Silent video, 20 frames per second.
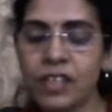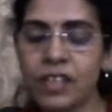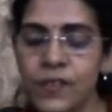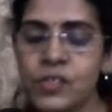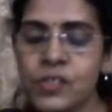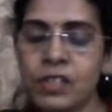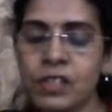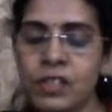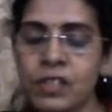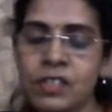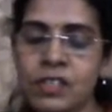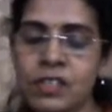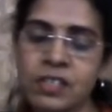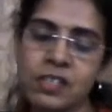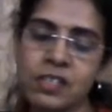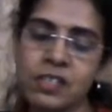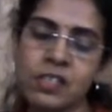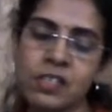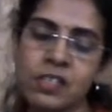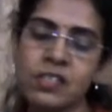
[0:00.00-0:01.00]
the
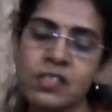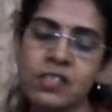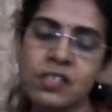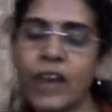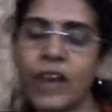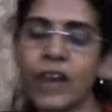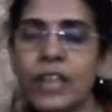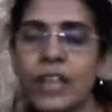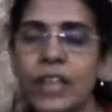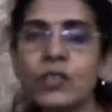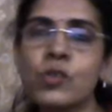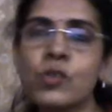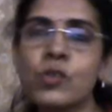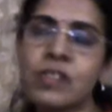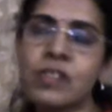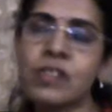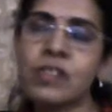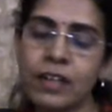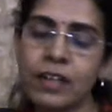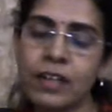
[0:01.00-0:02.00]
citizens the right to
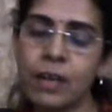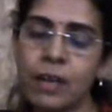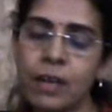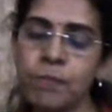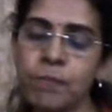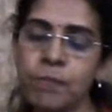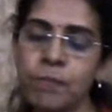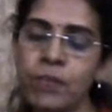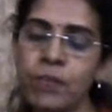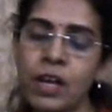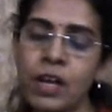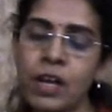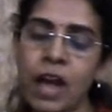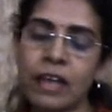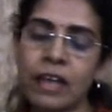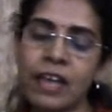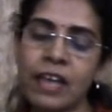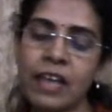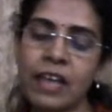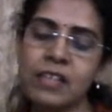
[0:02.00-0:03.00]
stand up
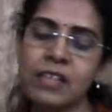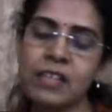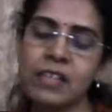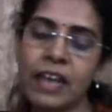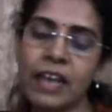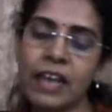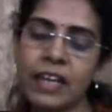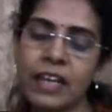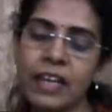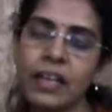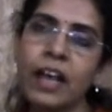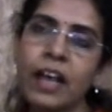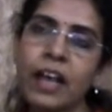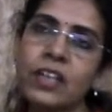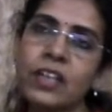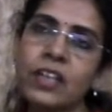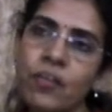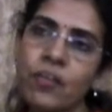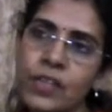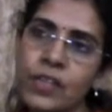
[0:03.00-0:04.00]
against any kind
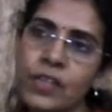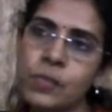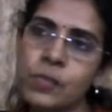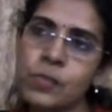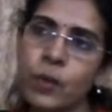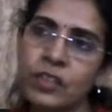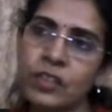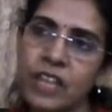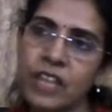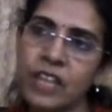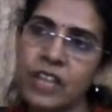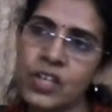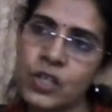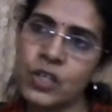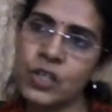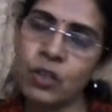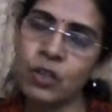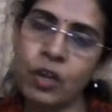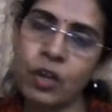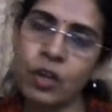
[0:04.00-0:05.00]
of
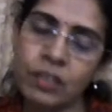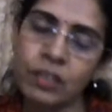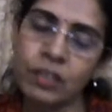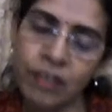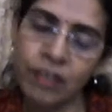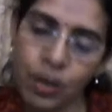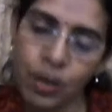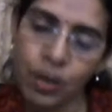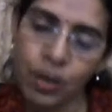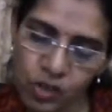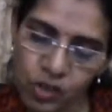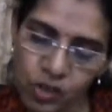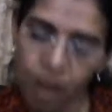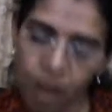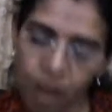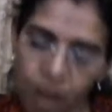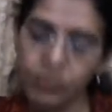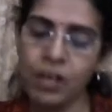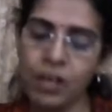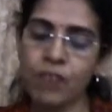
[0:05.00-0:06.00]
exploitation on grounds of
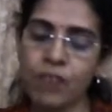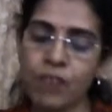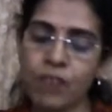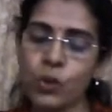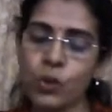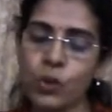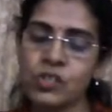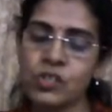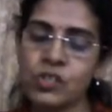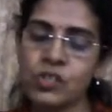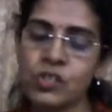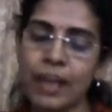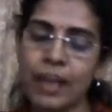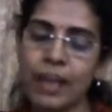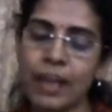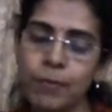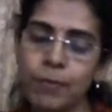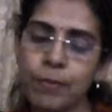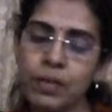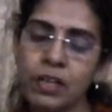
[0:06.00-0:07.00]
forced
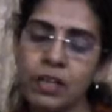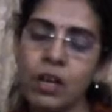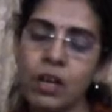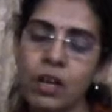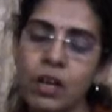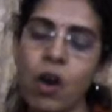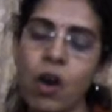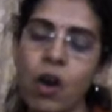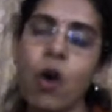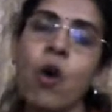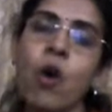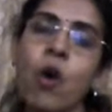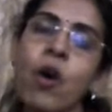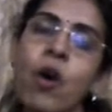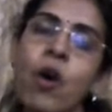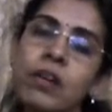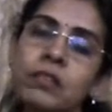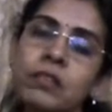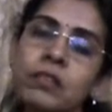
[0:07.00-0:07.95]
labor or